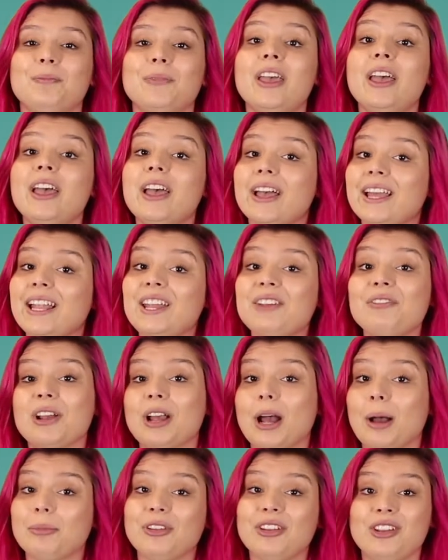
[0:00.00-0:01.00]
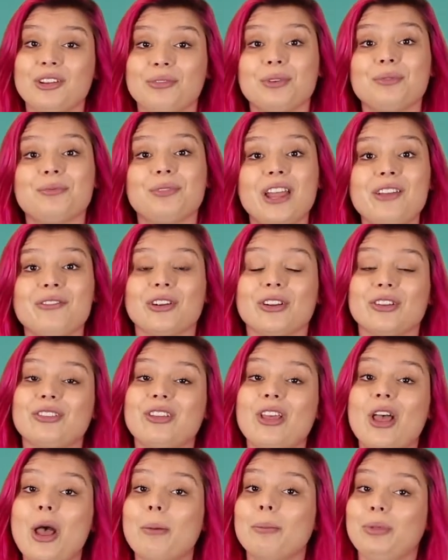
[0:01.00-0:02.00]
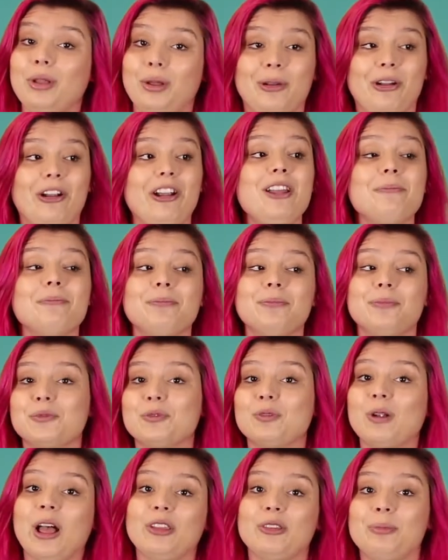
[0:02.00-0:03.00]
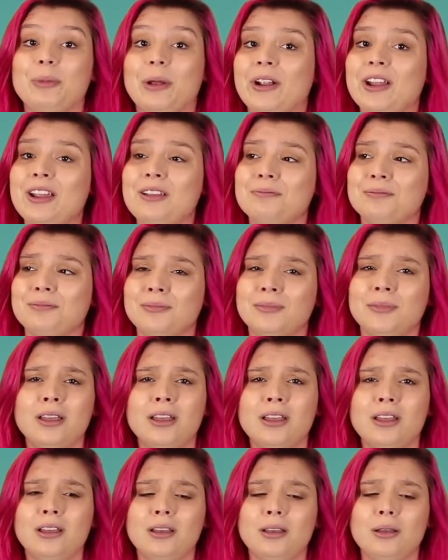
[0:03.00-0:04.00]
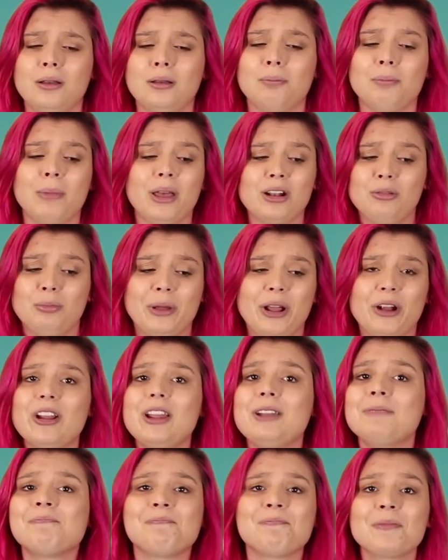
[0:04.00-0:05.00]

It even comes in different flavors: blueberry, raspberry, metal berry.